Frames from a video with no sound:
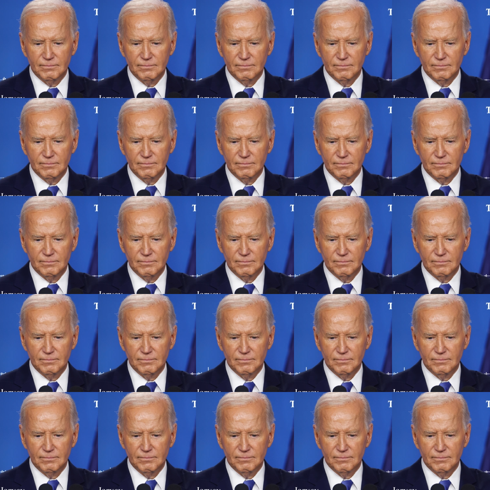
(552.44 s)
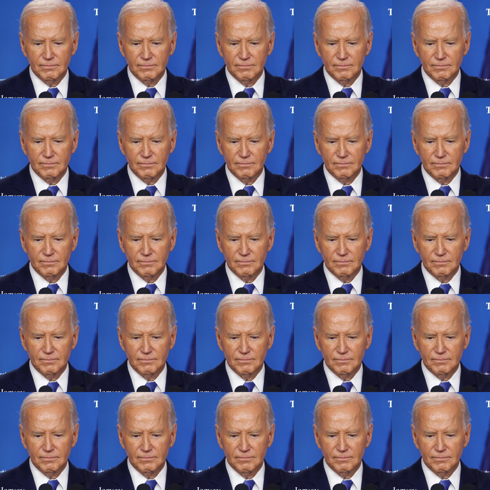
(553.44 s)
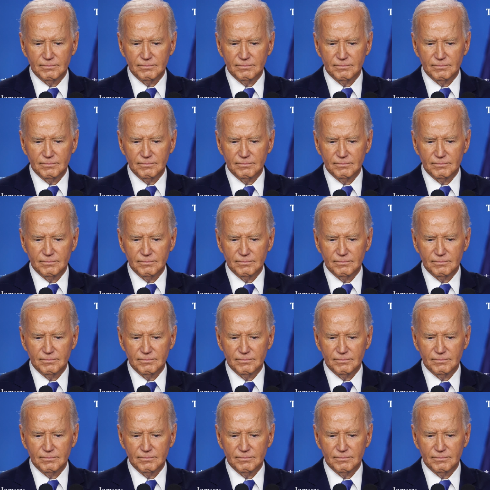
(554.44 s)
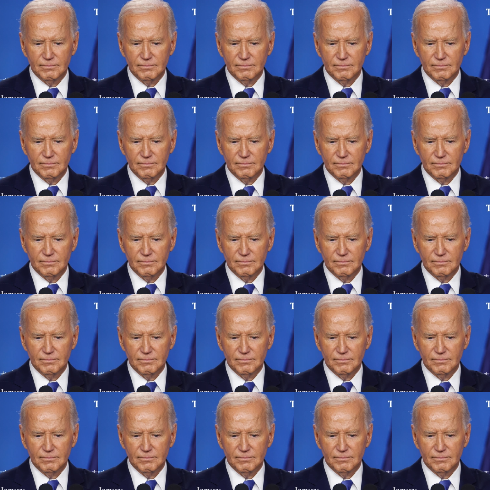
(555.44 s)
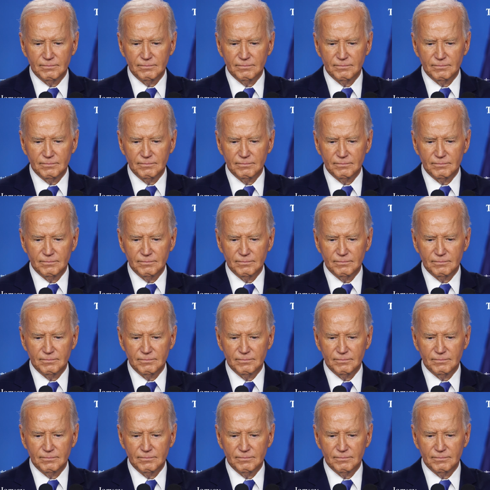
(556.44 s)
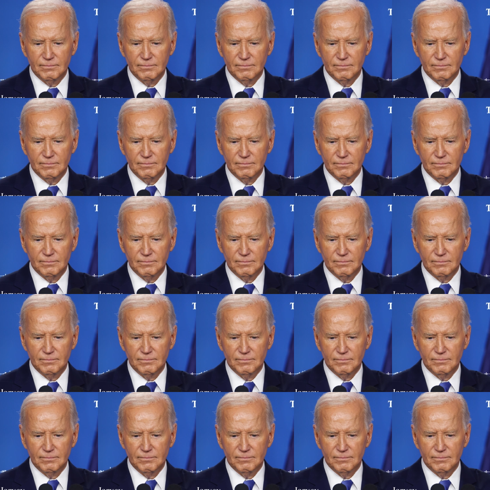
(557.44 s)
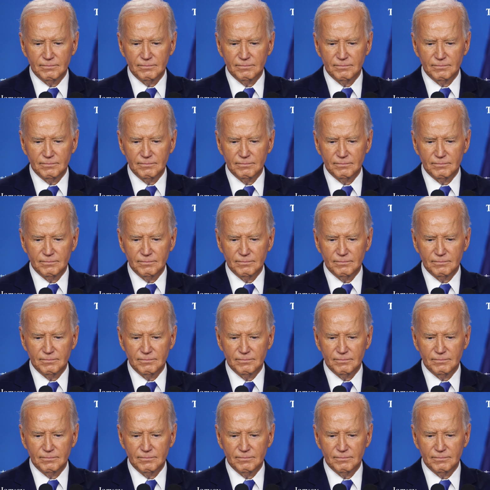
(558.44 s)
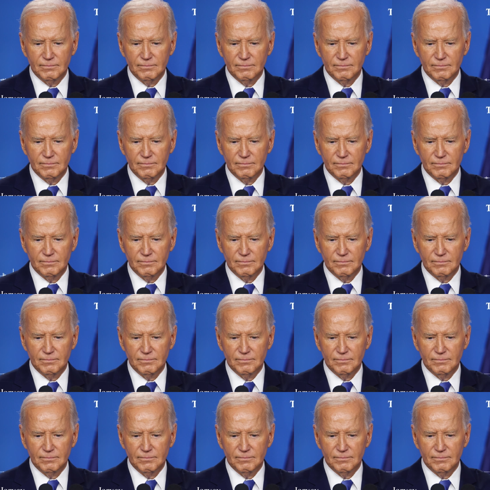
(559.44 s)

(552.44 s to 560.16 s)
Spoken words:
Nothing is said.